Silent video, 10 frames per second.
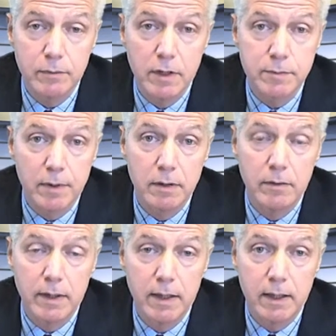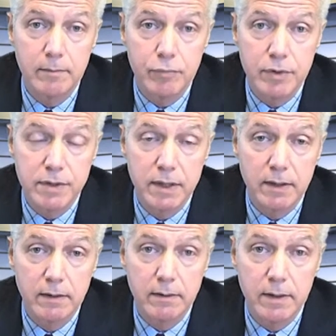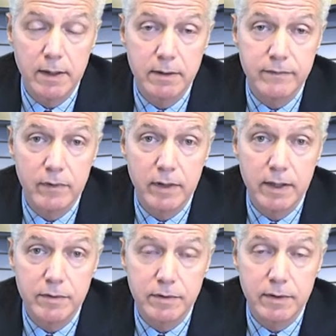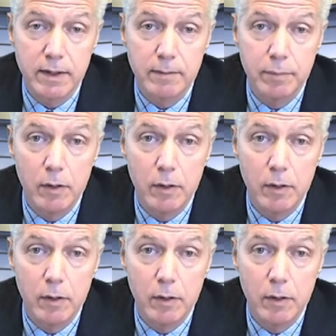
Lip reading: to what's been going on in Brazil, it's very interesting.